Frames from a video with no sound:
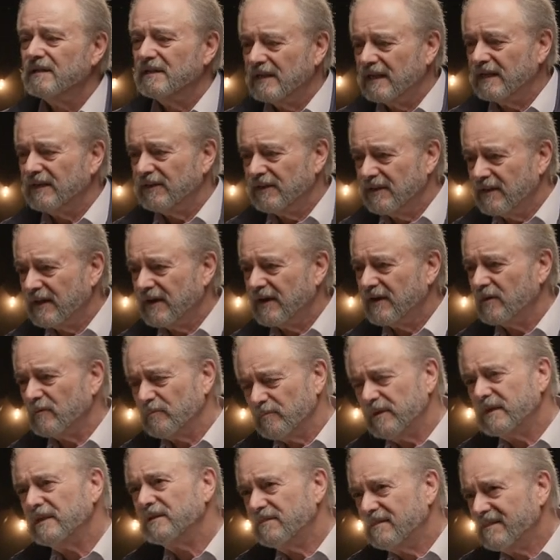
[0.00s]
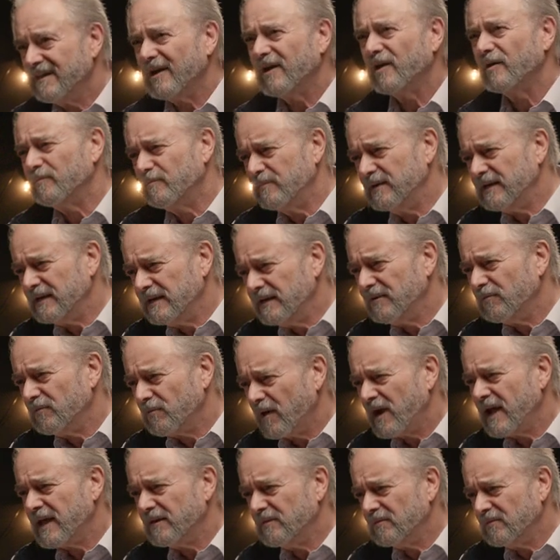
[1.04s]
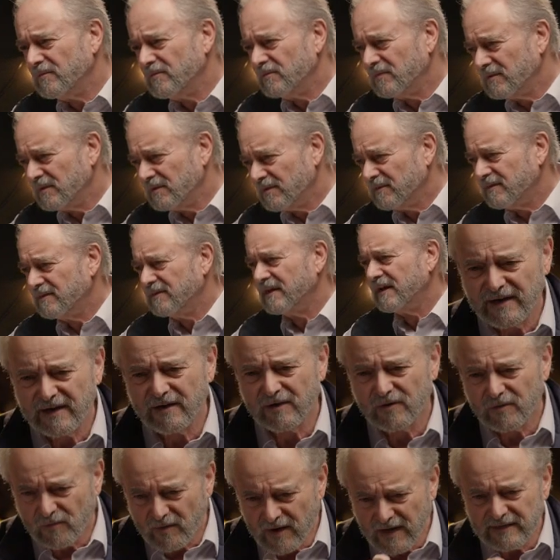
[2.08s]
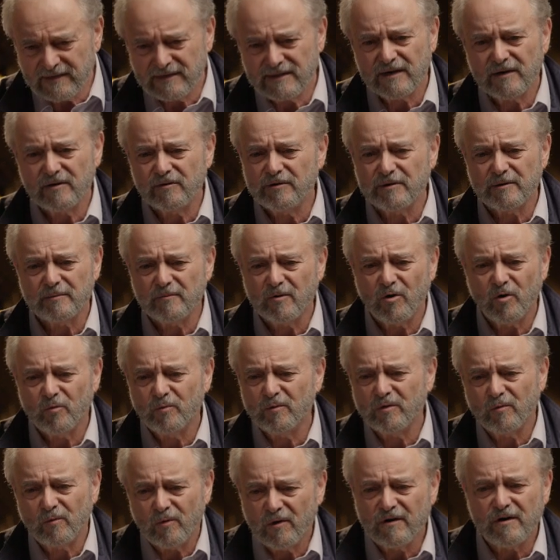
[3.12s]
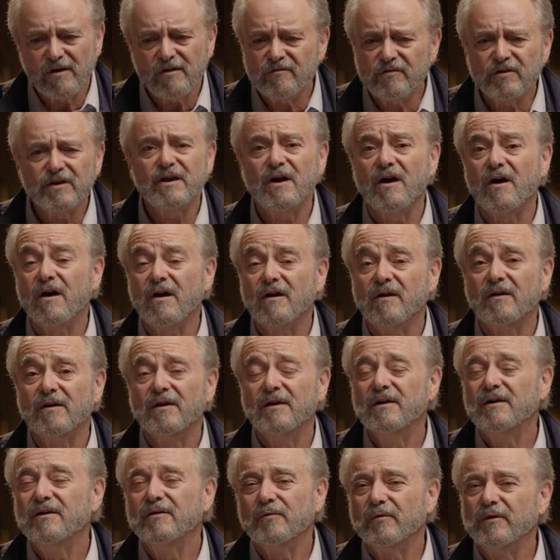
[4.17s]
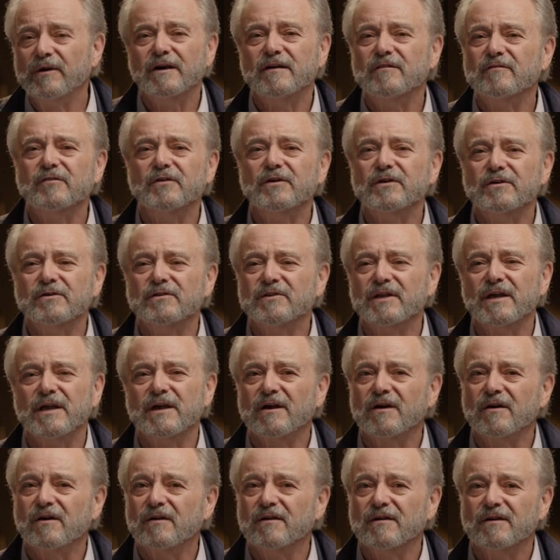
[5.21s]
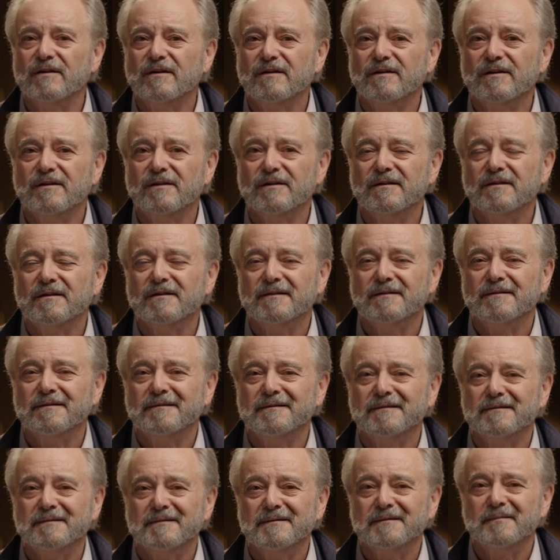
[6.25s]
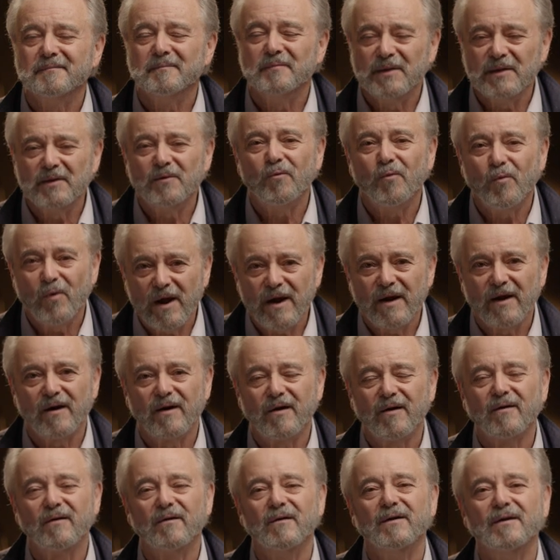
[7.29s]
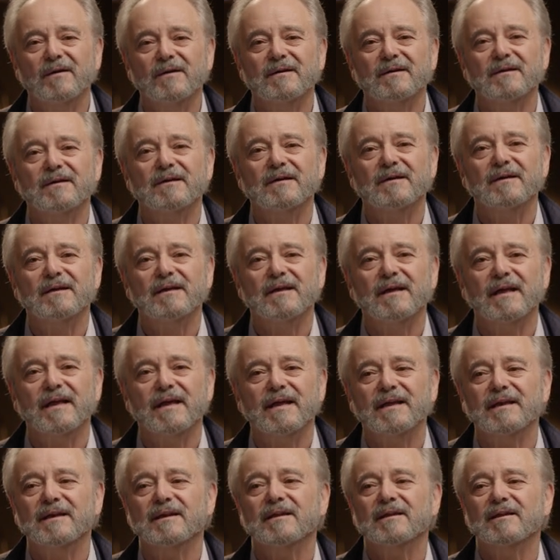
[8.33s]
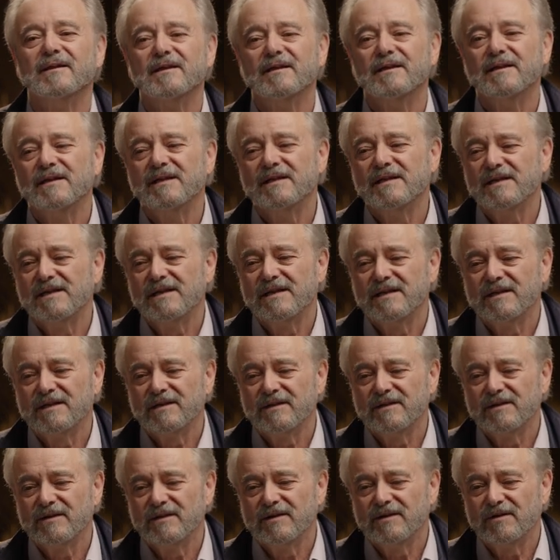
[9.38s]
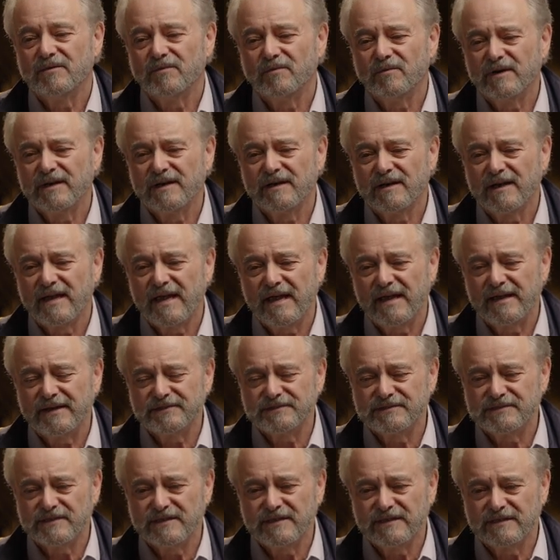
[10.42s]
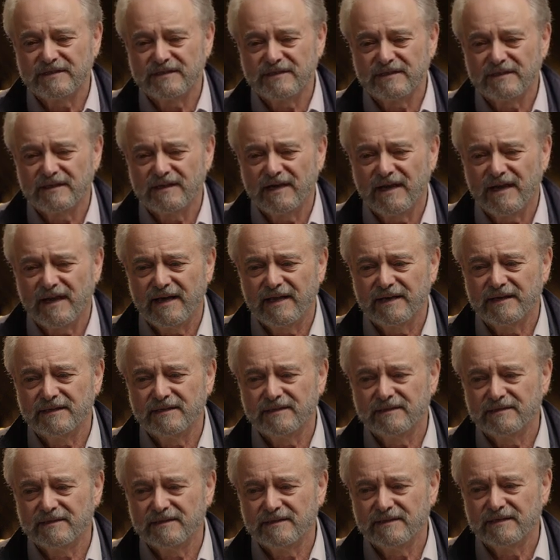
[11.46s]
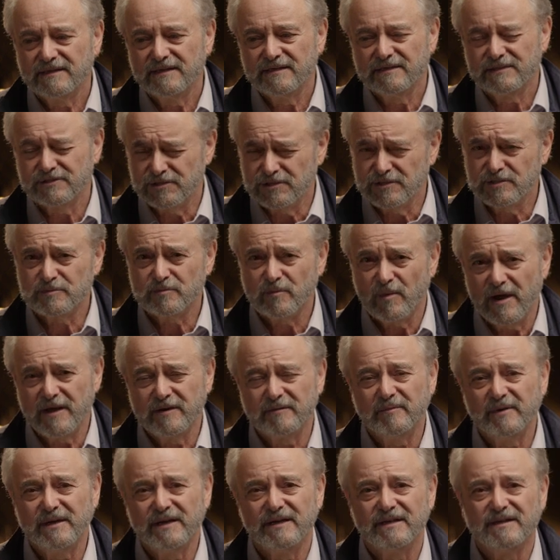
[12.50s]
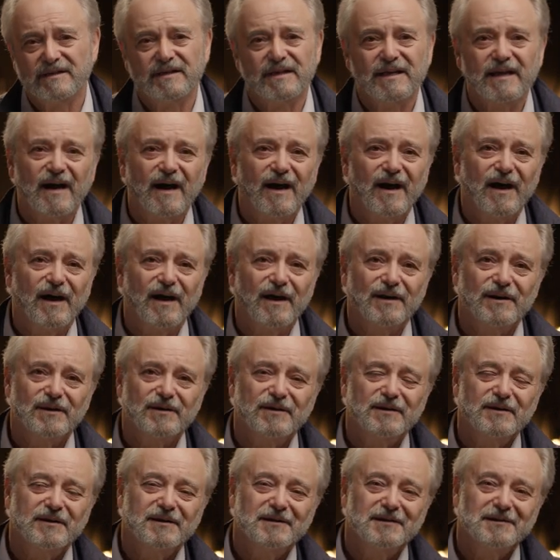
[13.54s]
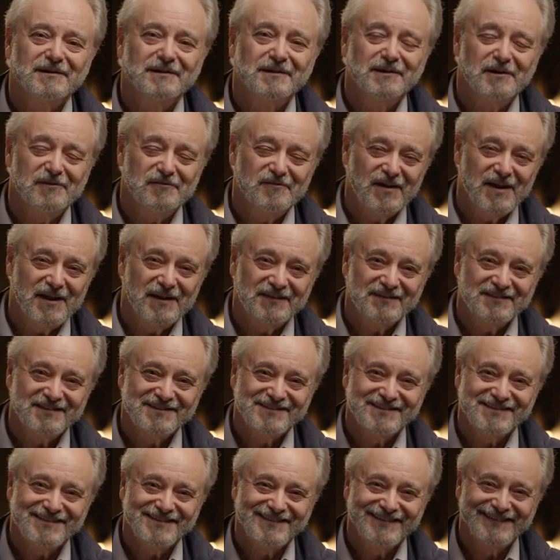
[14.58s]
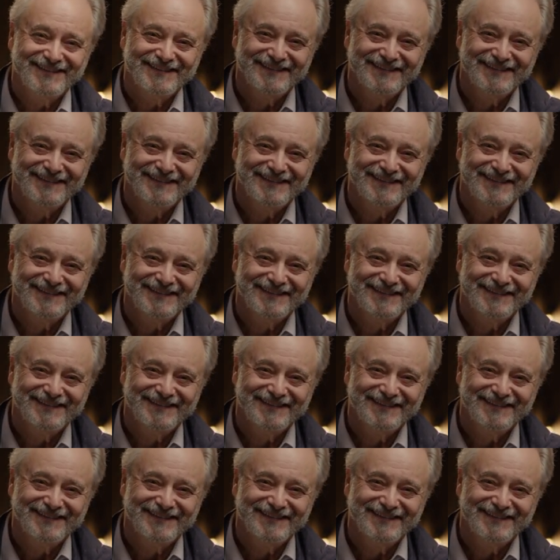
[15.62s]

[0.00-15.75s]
and there. Be there. Be right there, right there in the moment, wherever you are, whenever you're there. Be aware and realize that uh, God just might be in the odd events.